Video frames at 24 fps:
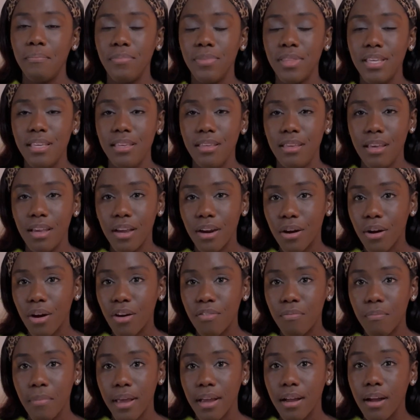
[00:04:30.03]
the year
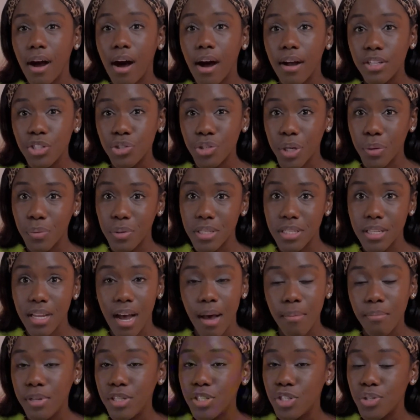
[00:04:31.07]
of my contract was
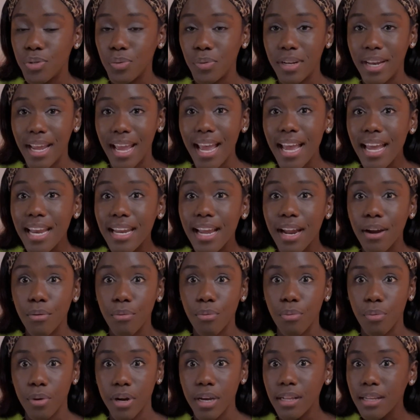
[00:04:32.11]
coming to an end, I
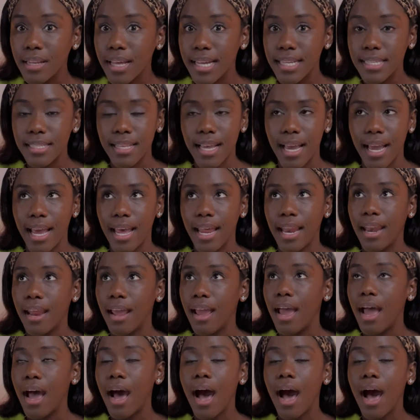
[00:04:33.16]
realized that